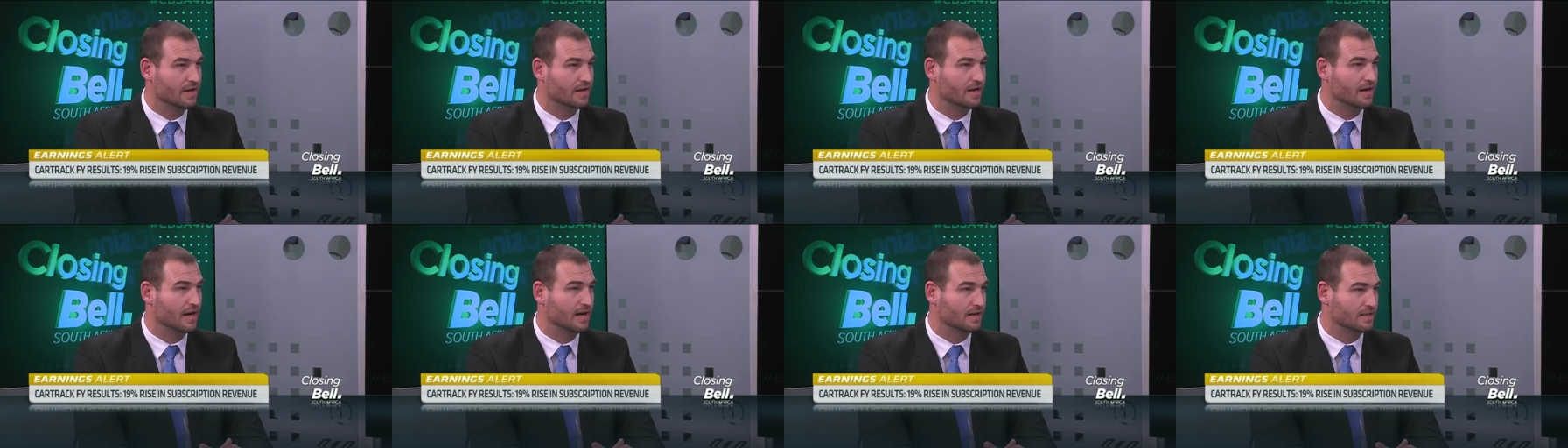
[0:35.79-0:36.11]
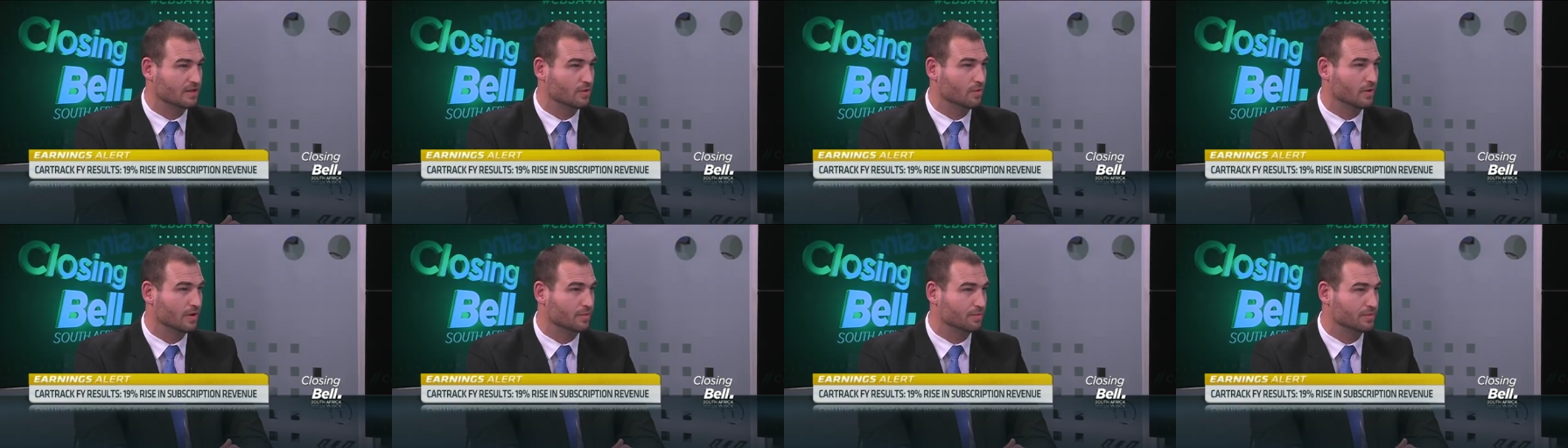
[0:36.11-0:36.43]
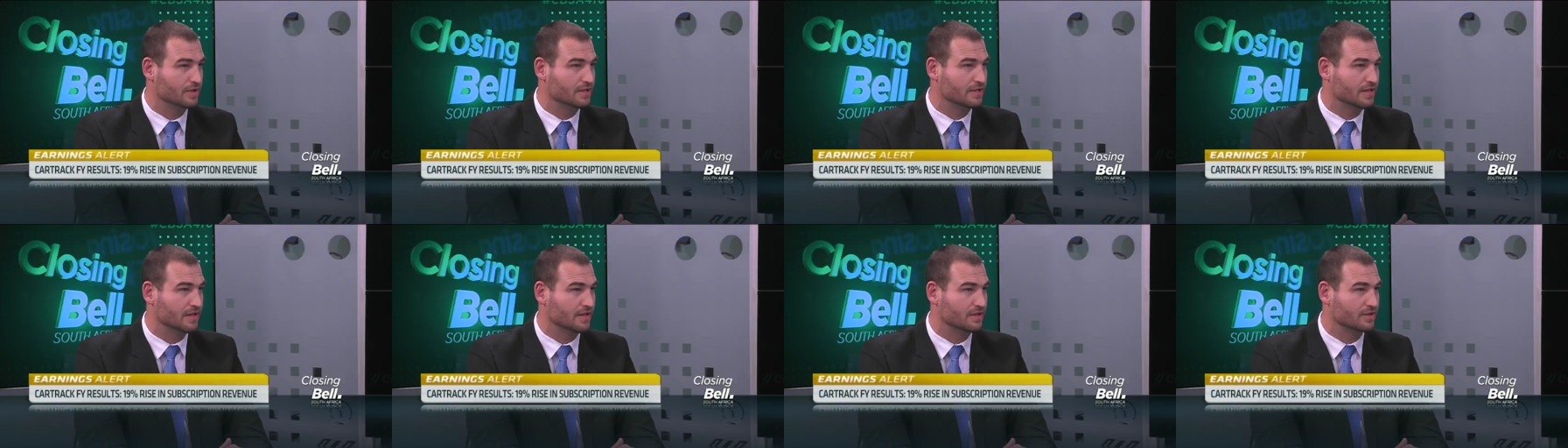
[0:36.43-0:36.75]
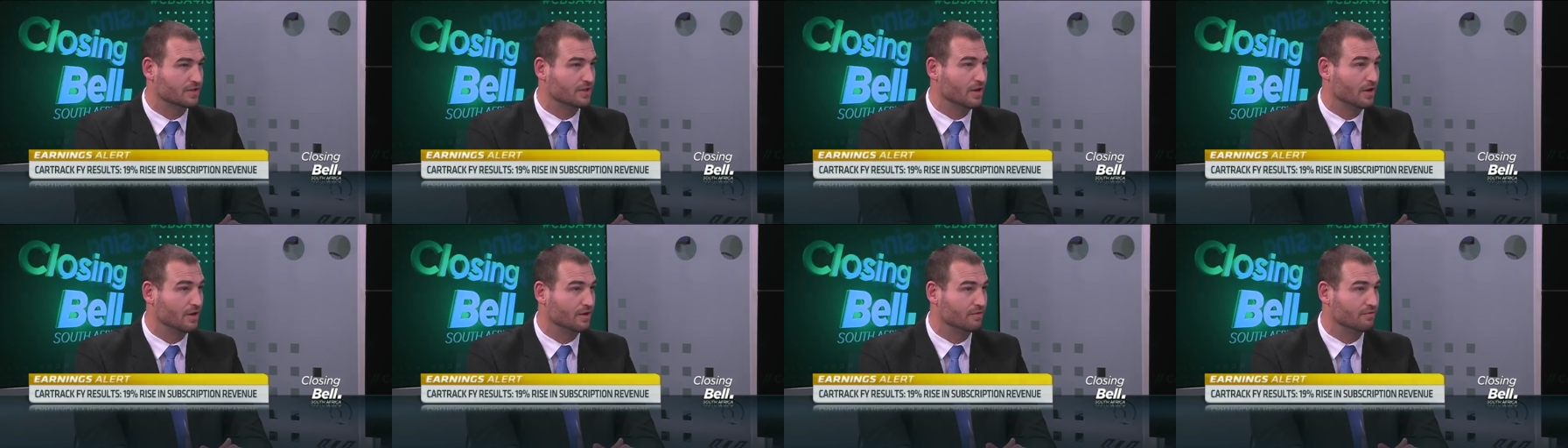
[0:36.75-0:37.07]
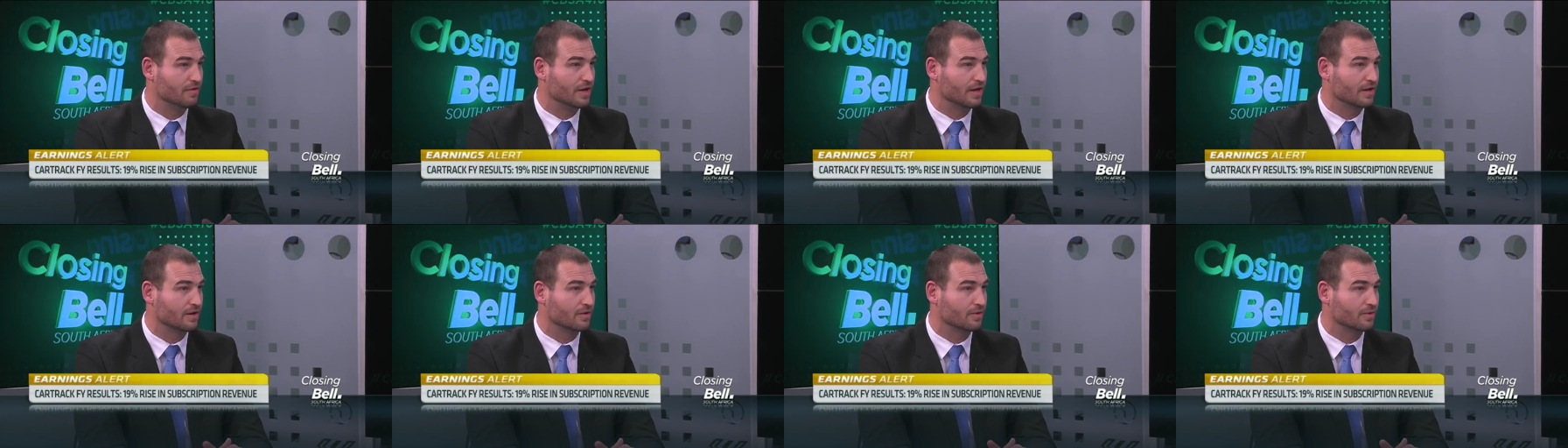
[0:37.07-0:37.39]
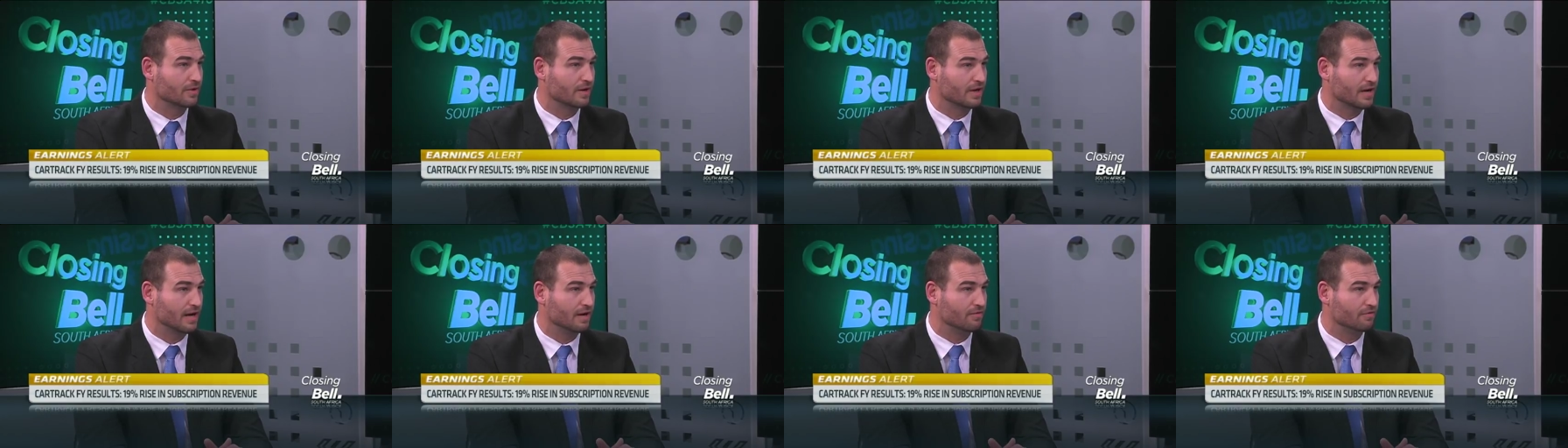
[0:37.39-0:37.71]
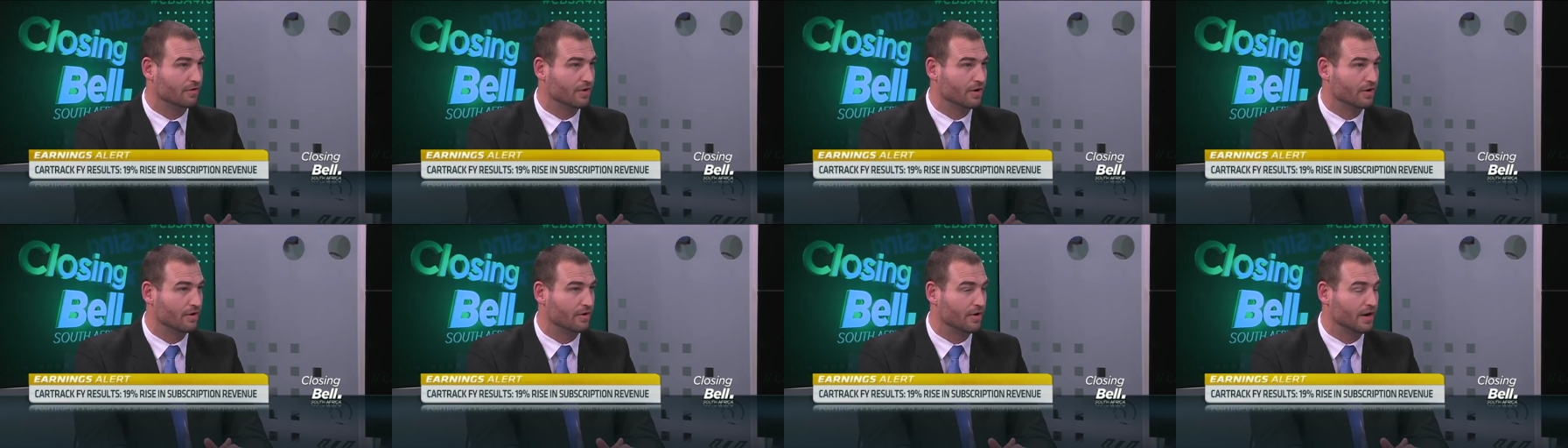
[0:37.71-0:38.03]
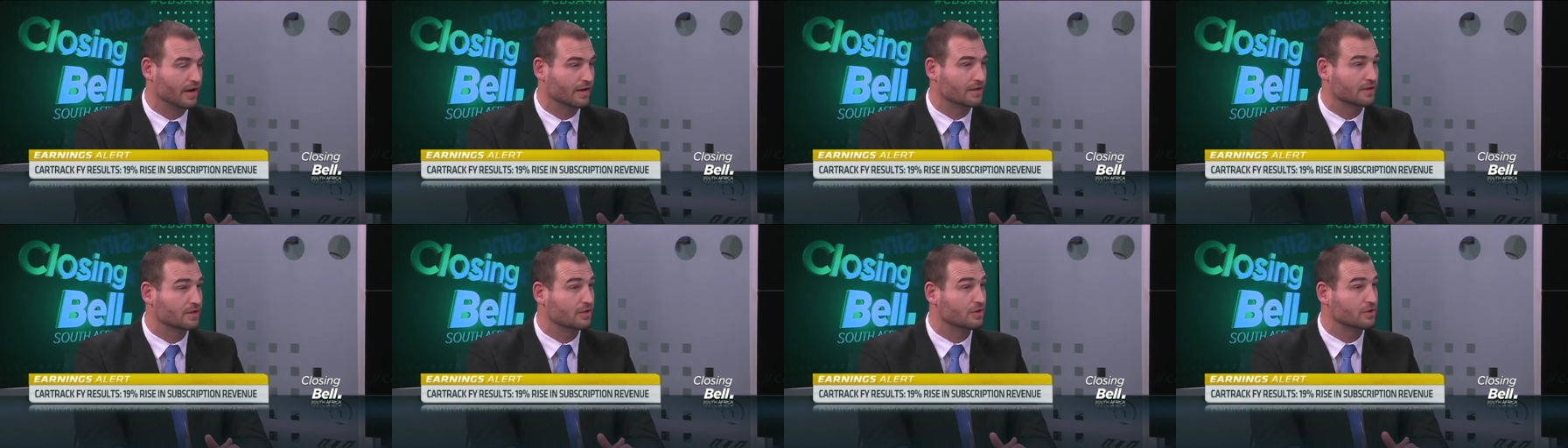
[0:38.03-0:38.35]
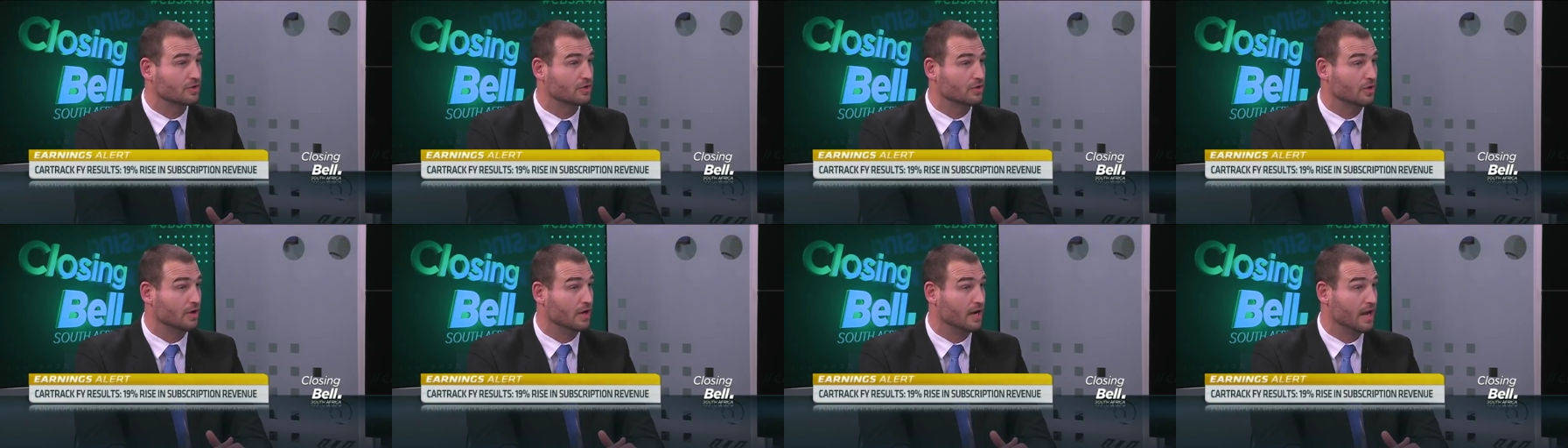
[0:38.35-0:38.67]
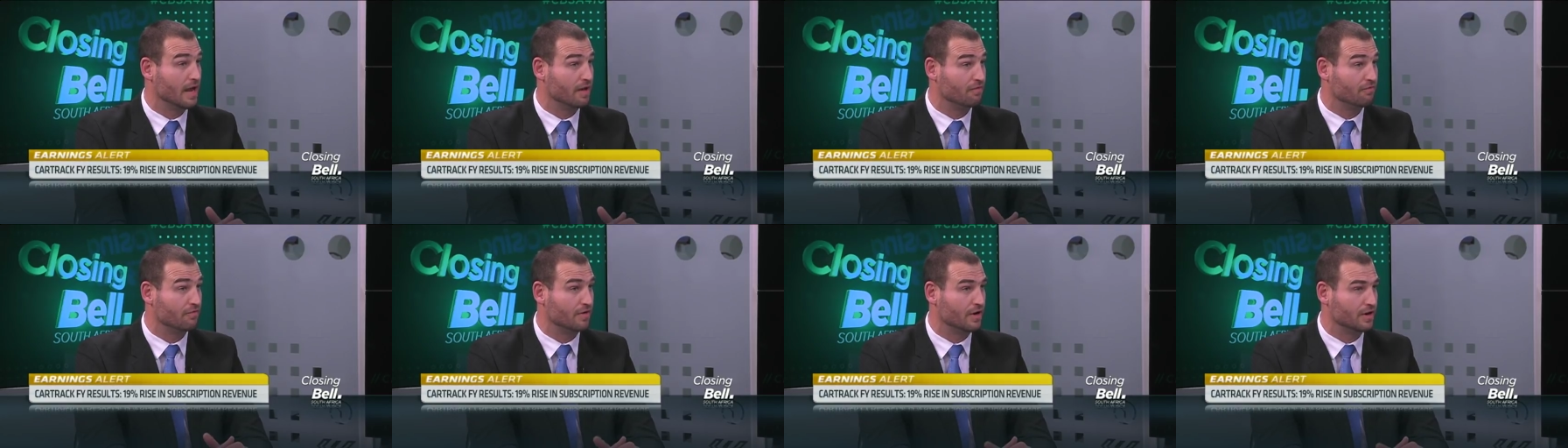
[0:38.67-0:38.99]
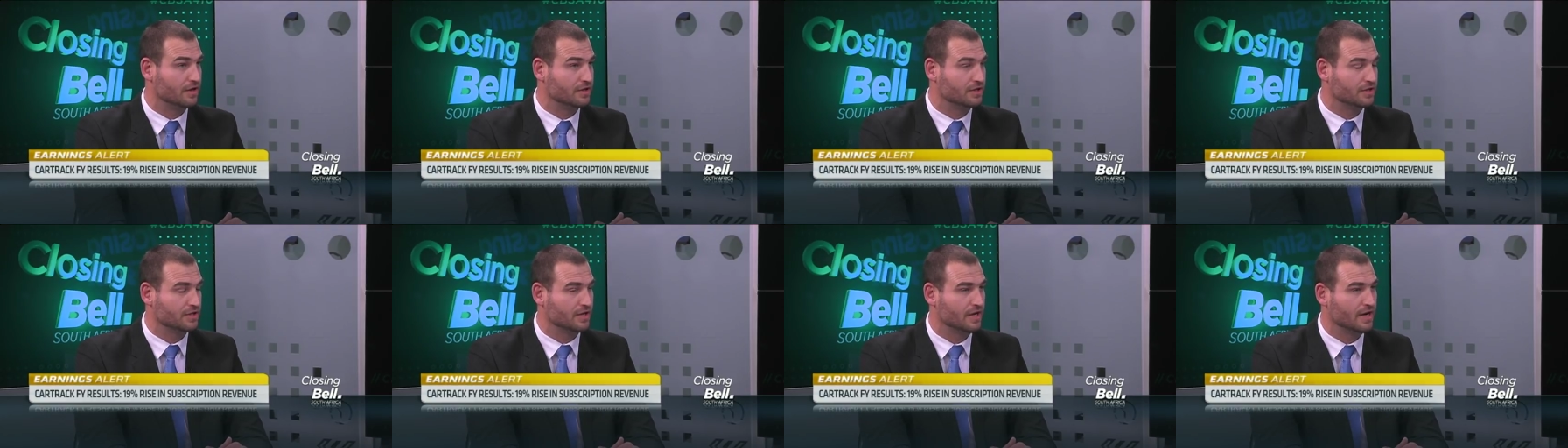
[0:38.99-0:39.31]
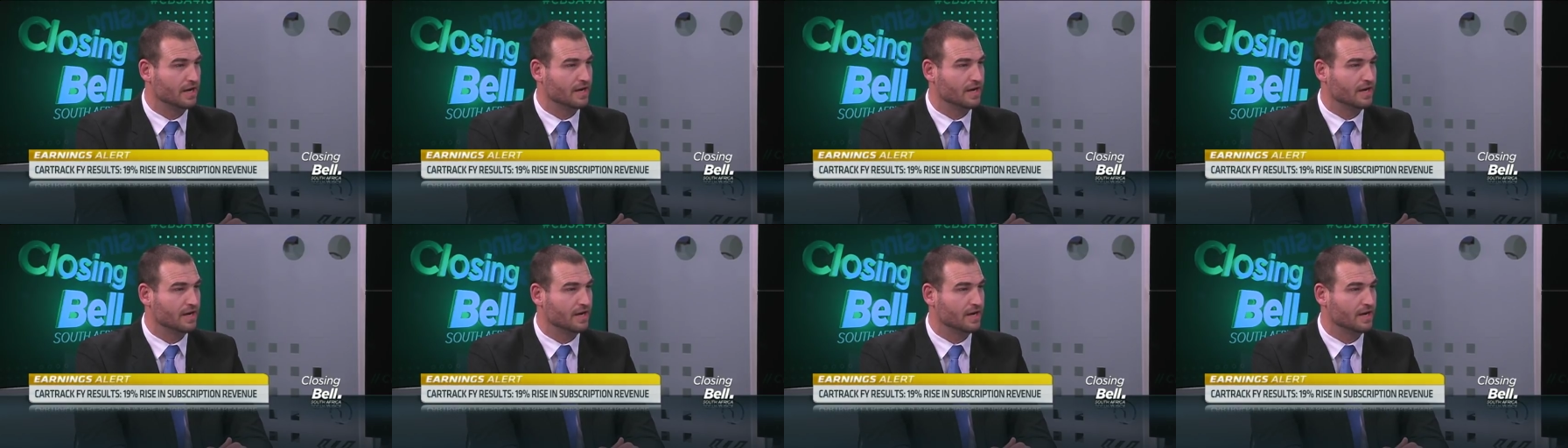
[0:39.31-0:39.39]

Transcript: 91% stolen vehicle recovery rate to leverage